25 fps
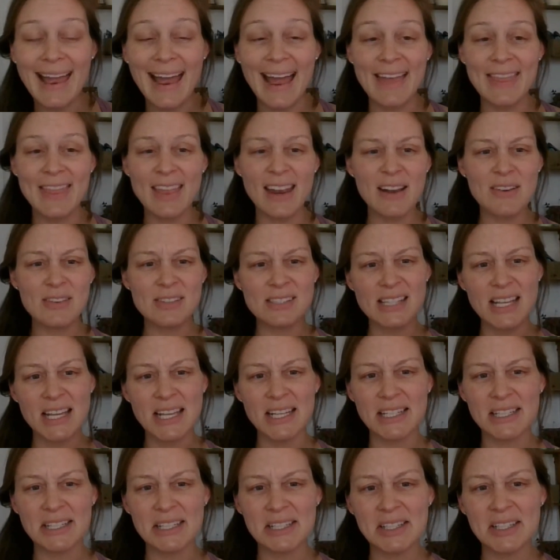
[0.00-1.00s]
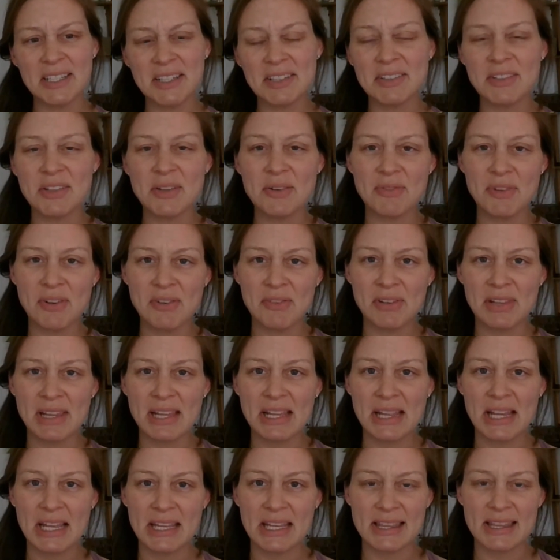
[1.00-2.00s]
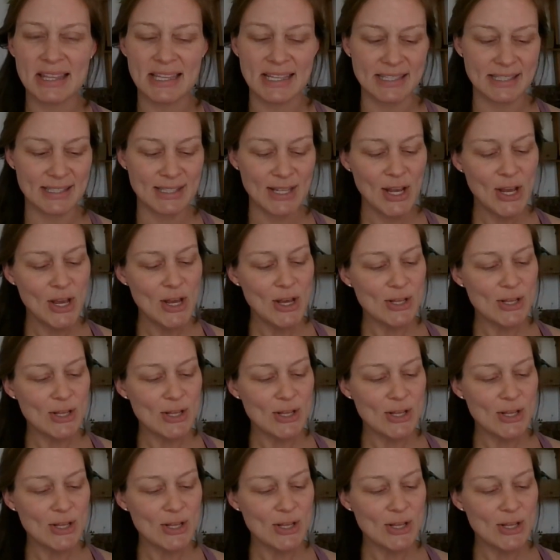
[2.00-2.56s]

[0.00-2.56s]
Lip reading: And then I was like, I don't know if I really like this.